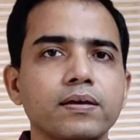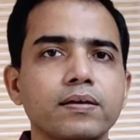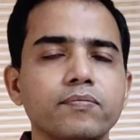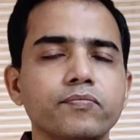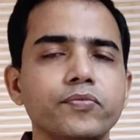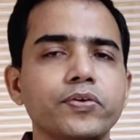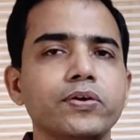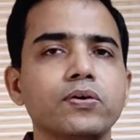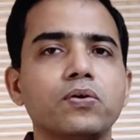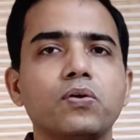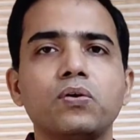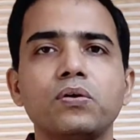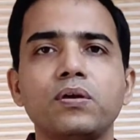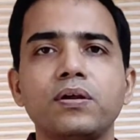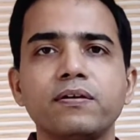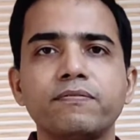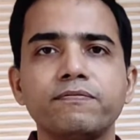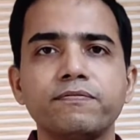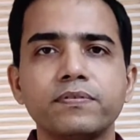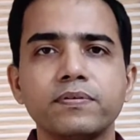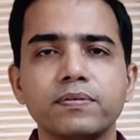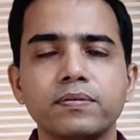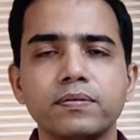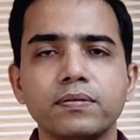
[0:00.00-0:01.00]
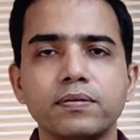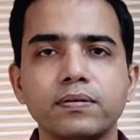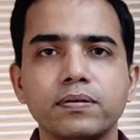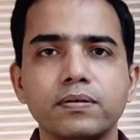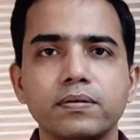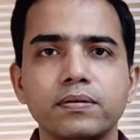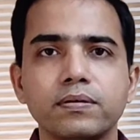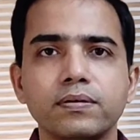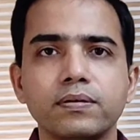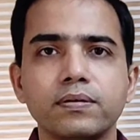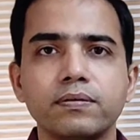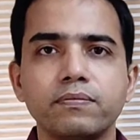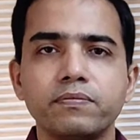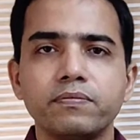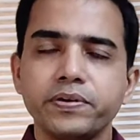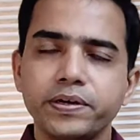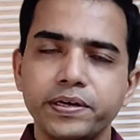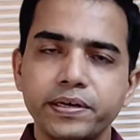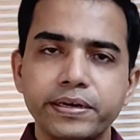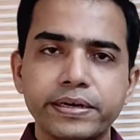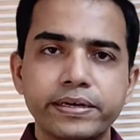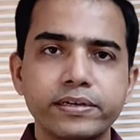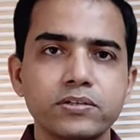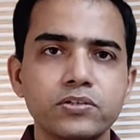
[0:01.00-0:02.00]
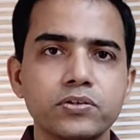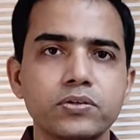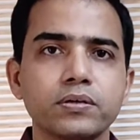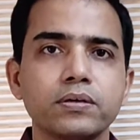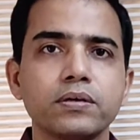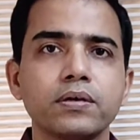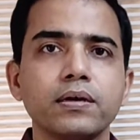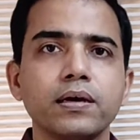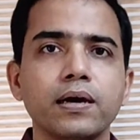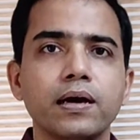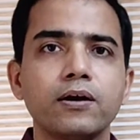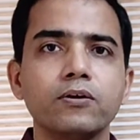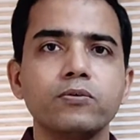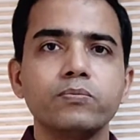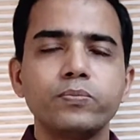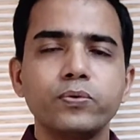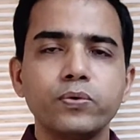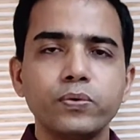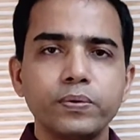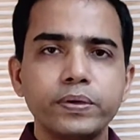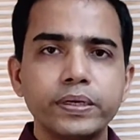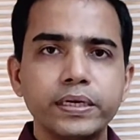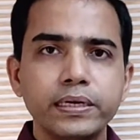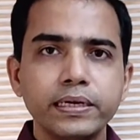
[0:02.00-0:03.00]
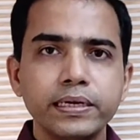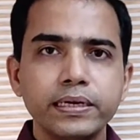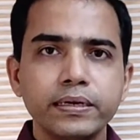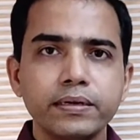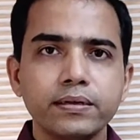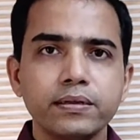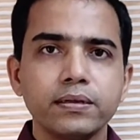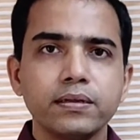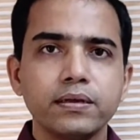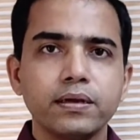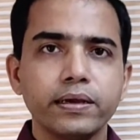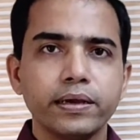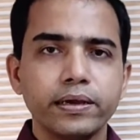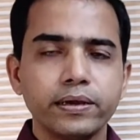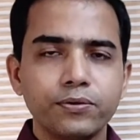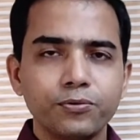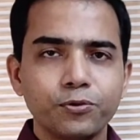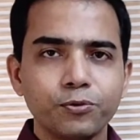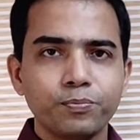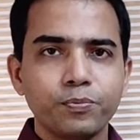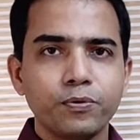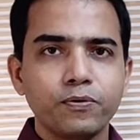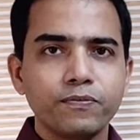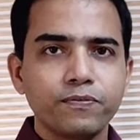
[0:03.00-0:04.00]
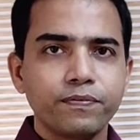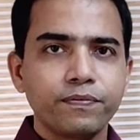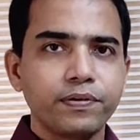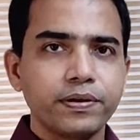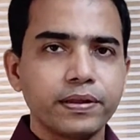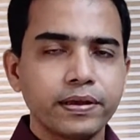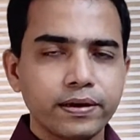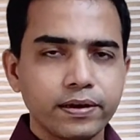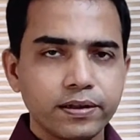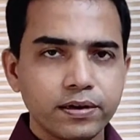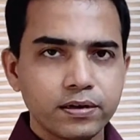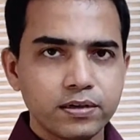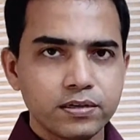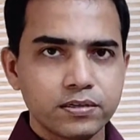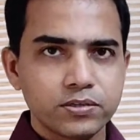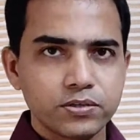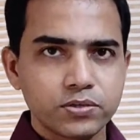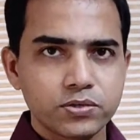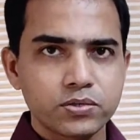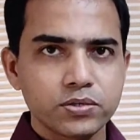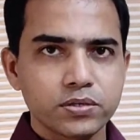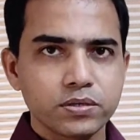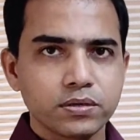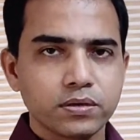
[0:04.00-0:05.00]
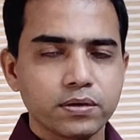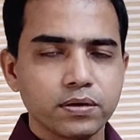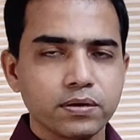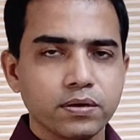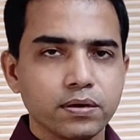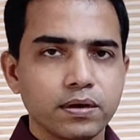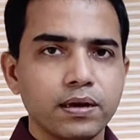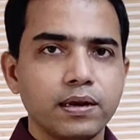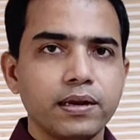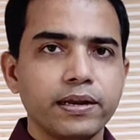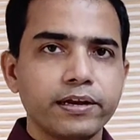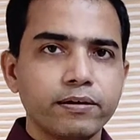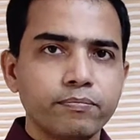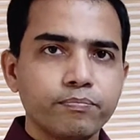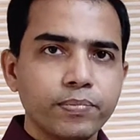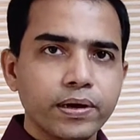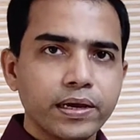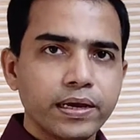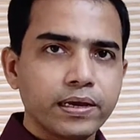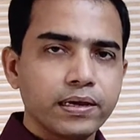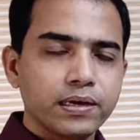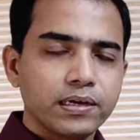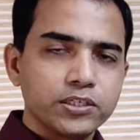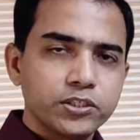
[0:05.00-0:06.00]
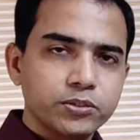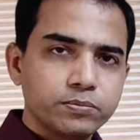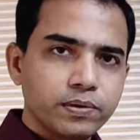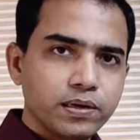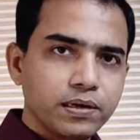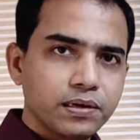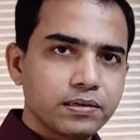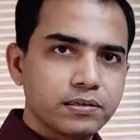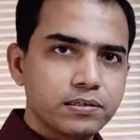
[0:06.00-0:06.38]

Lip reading: We all have witnessed how brutally a group of terrorists led by Ajmal